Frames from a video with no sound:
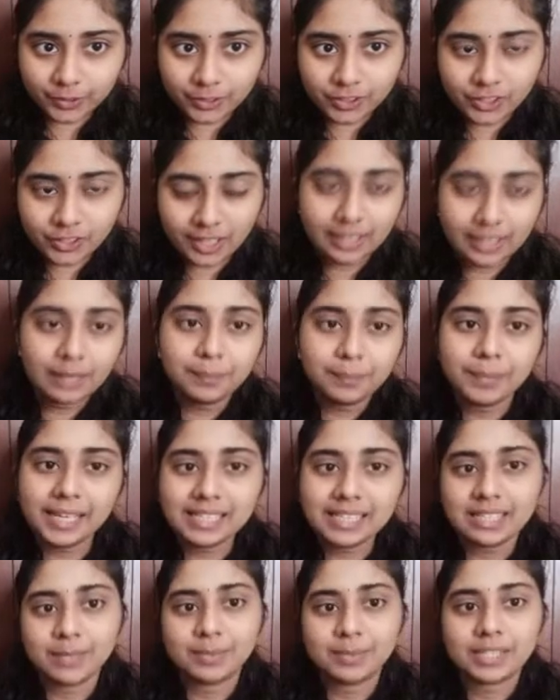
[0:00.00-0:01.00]
channel, please
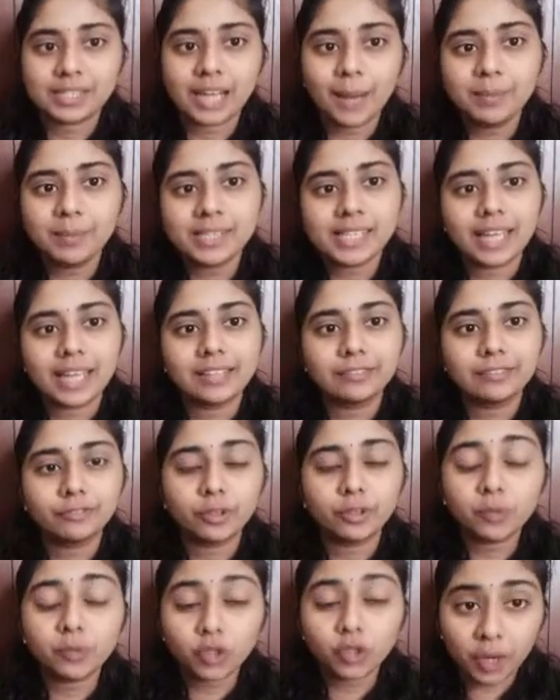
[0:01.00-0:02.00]
subscribe to this channel for
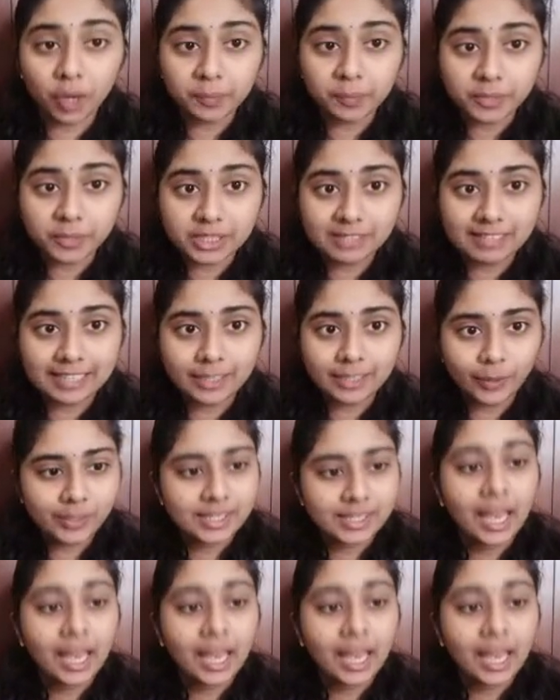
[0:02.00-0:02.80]
more commerce videos,